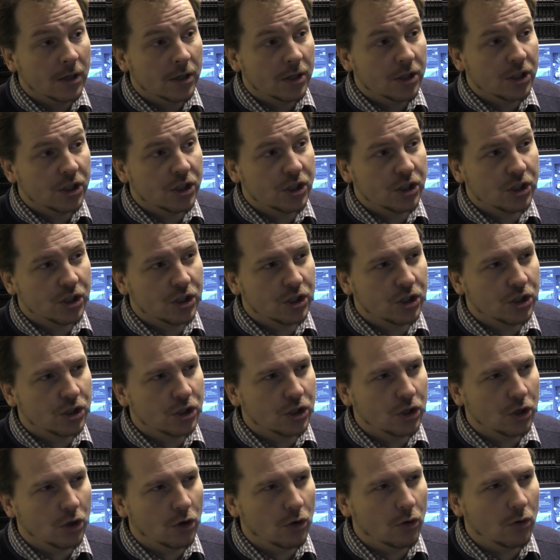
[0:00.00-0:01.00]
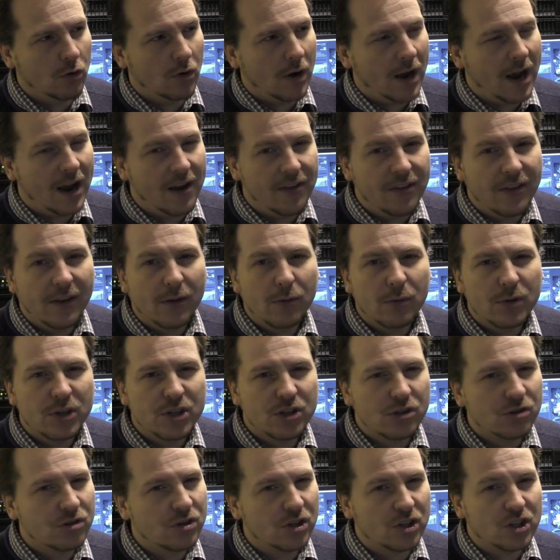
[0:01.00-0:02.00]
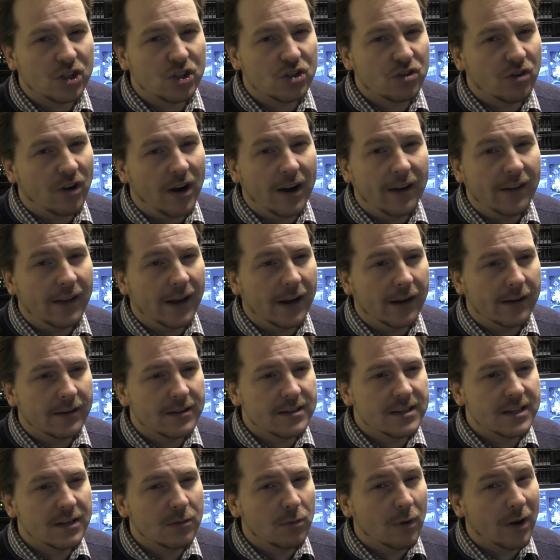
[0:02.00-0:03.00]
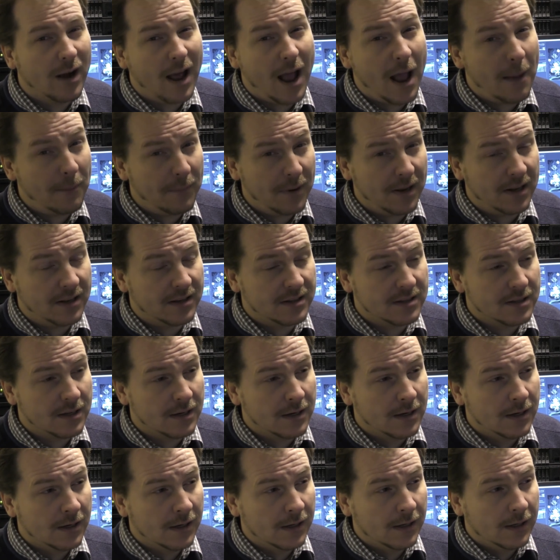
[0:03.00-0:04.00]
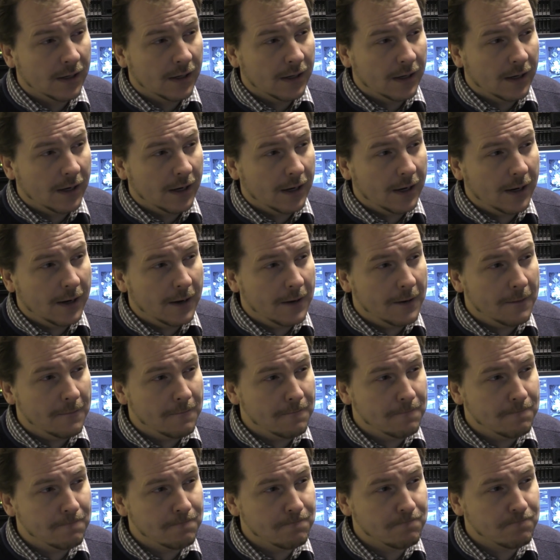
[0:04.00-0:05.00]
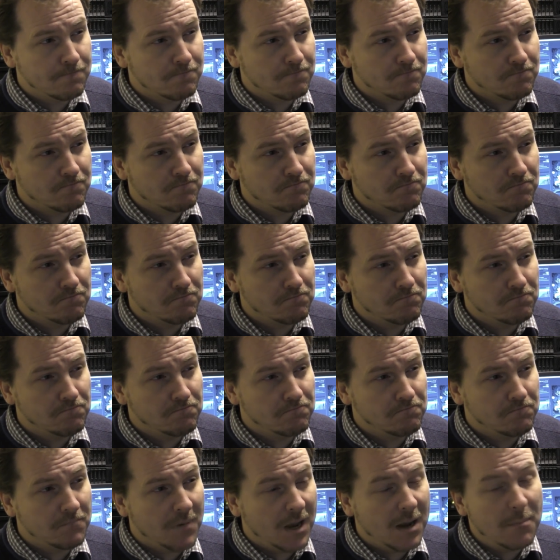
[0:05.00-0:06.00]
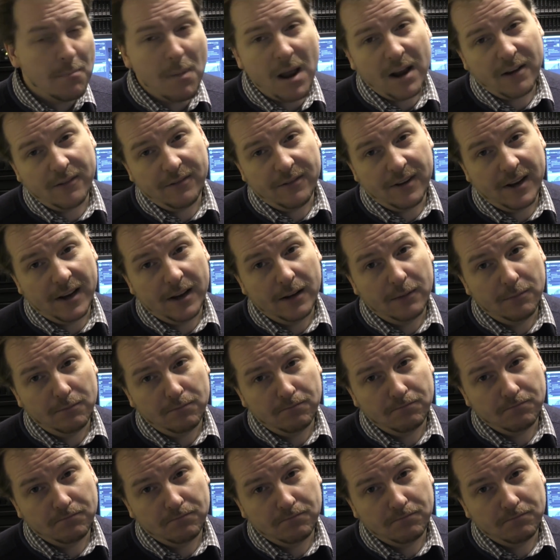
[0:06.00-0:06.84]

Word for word: so I think we should just try that see what happens um, it might fail